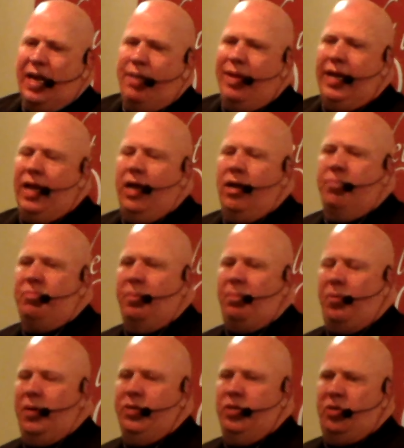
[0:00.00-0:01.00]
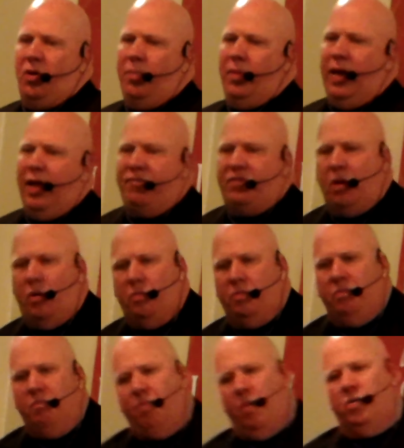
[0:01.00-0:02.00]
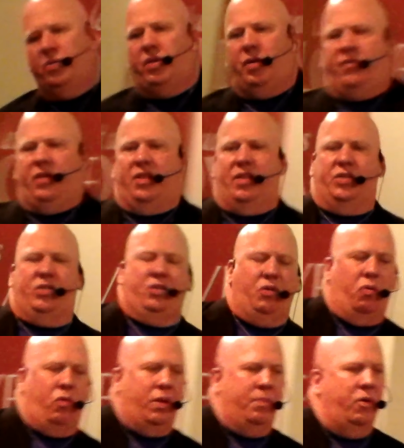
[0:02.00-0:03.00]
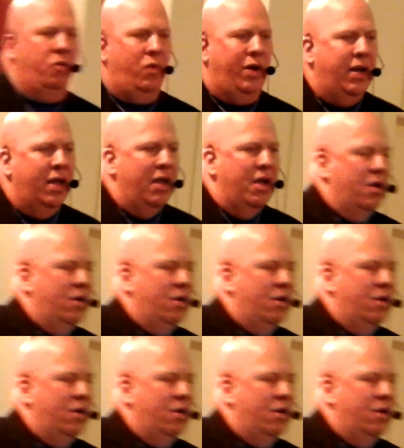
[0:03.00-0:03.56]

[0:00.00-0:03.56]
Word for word: time I got up to preach a sermon. I've told most of you this story. One,